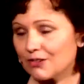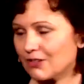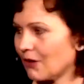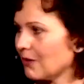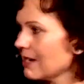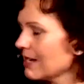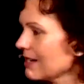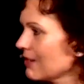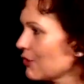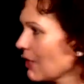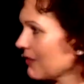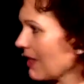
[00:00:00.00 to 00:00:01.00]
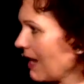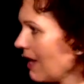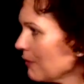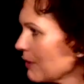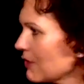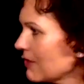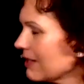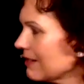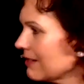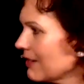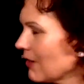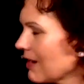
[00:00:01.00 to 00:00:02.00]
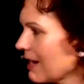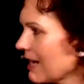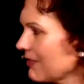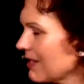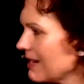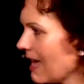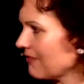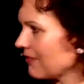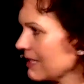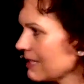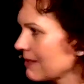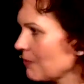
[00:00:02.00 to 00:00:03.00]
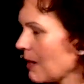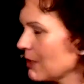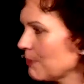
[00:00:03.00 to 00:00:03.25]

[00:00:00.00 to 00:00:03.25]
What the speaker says: So check that out, where you can, kind of like the Netflix watch